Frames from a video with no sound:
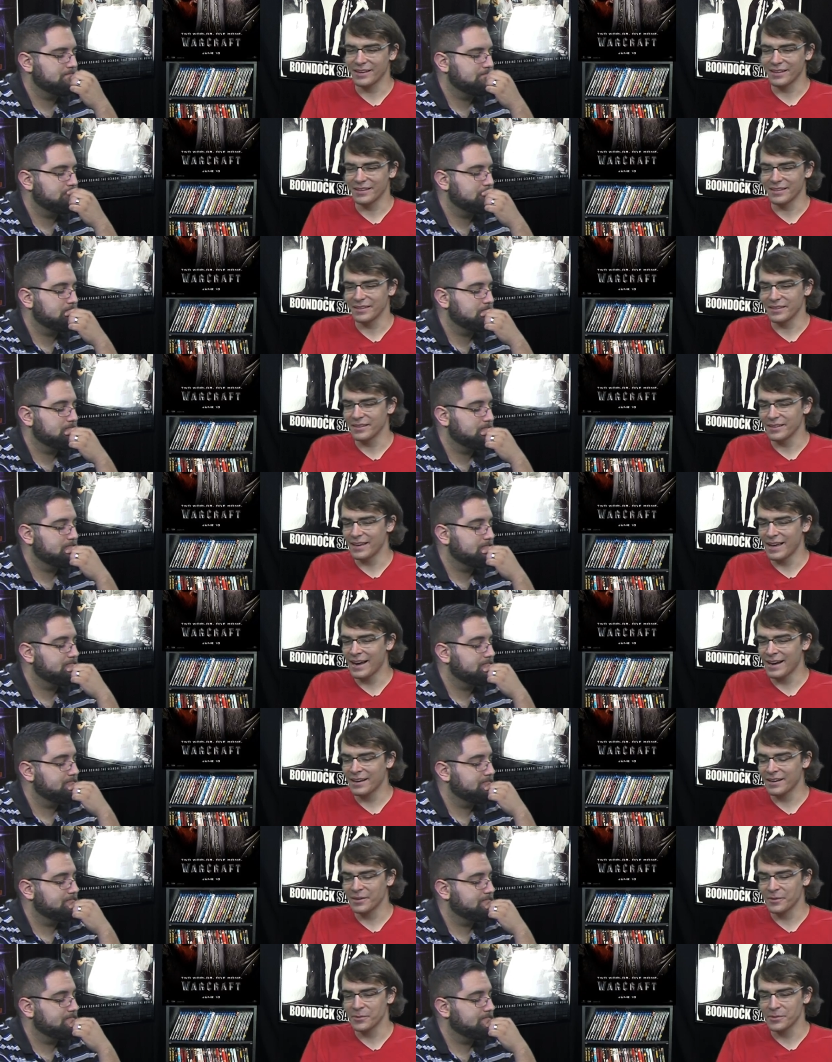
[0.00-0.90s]
Speaker 1: And the
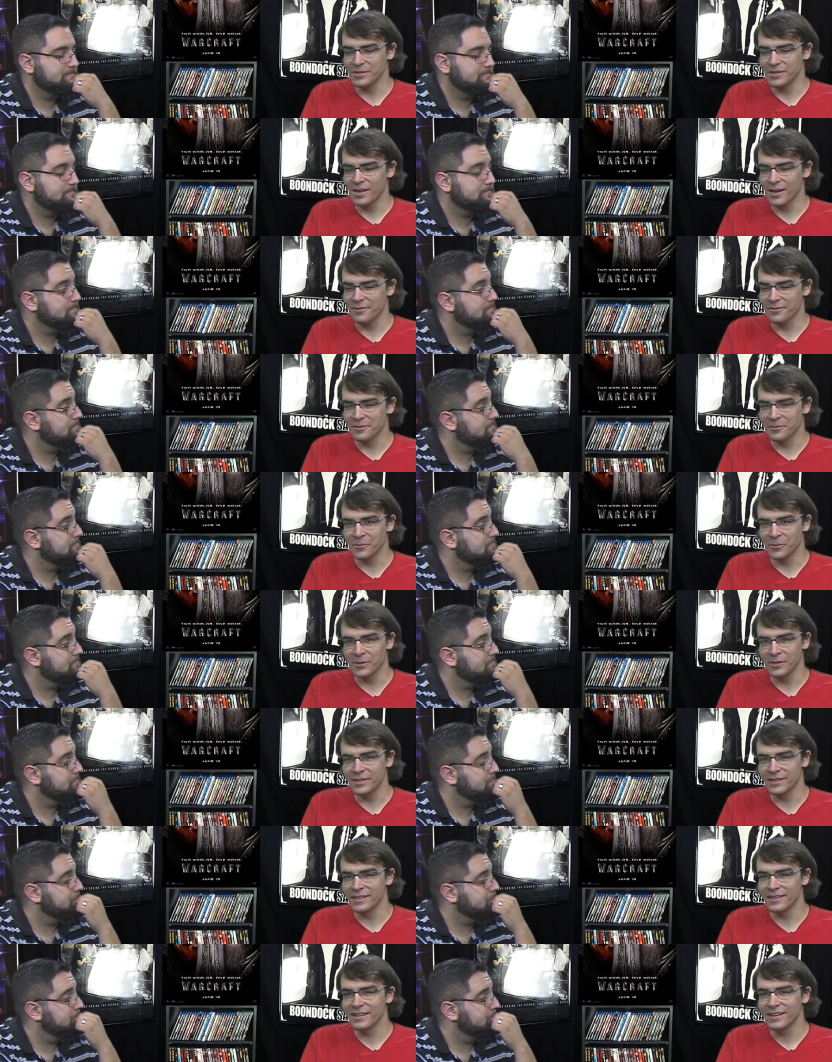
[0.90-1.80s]
acting was often
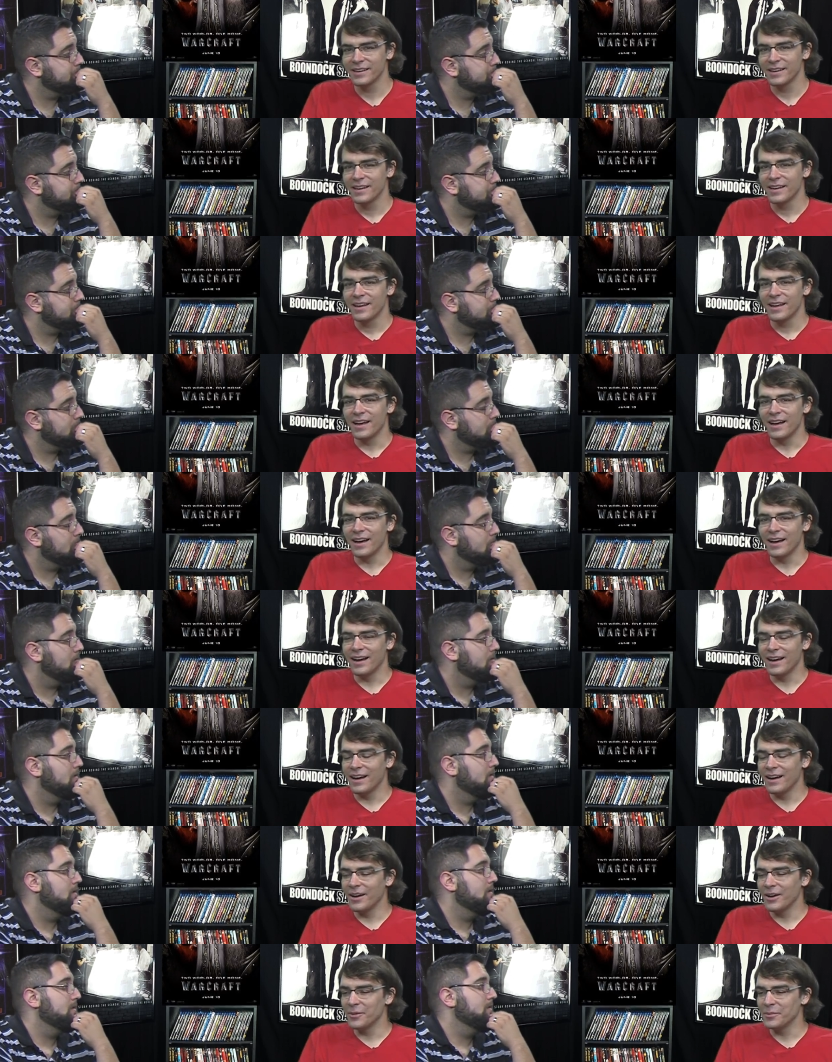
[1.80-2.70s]
wooden.
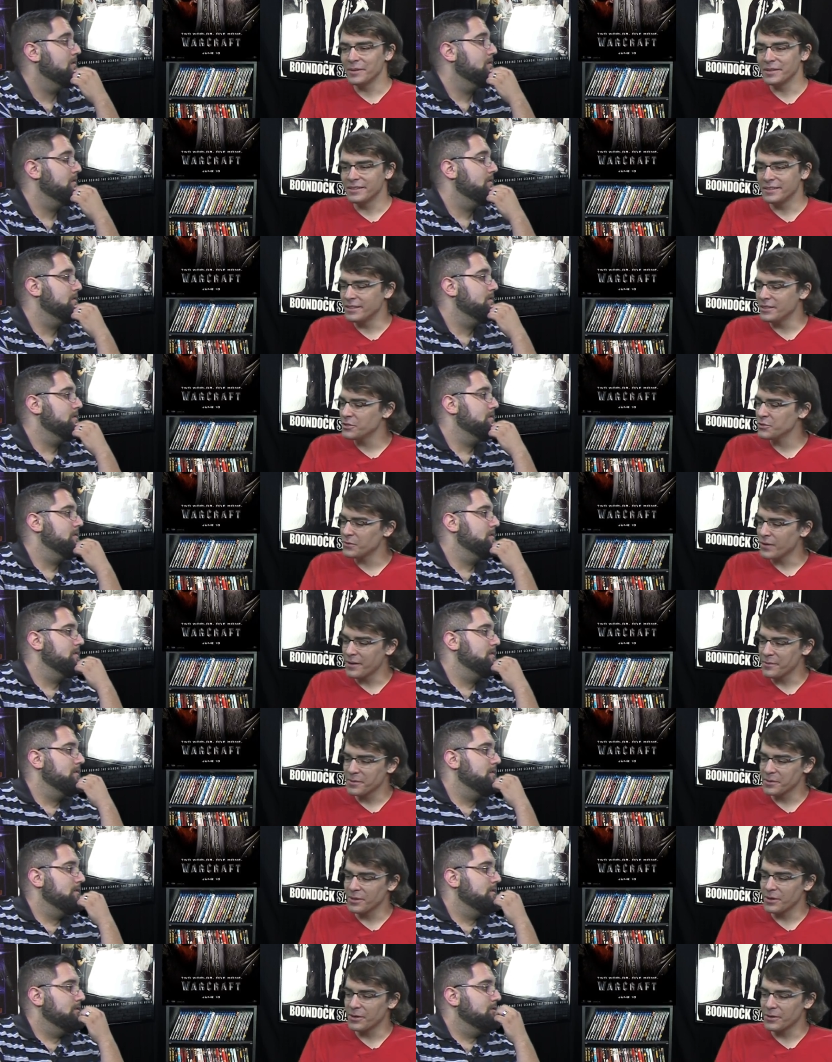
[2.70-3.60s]
Um, it did try
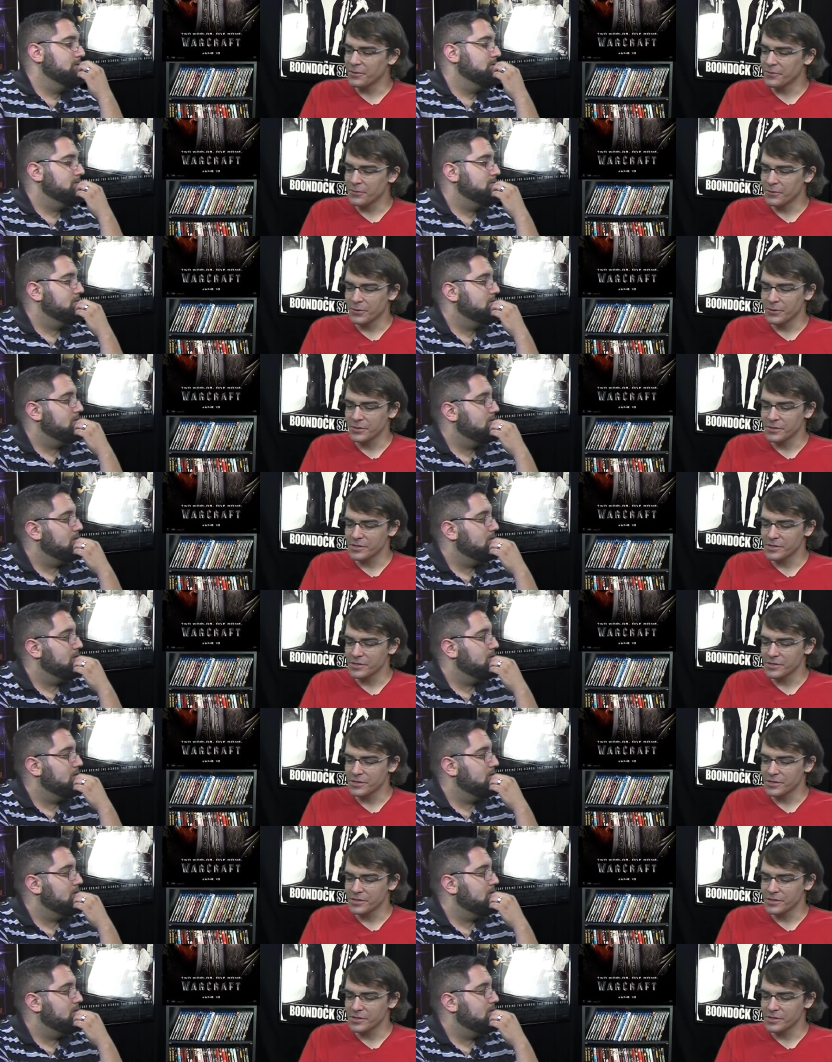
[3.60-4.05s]
real hard for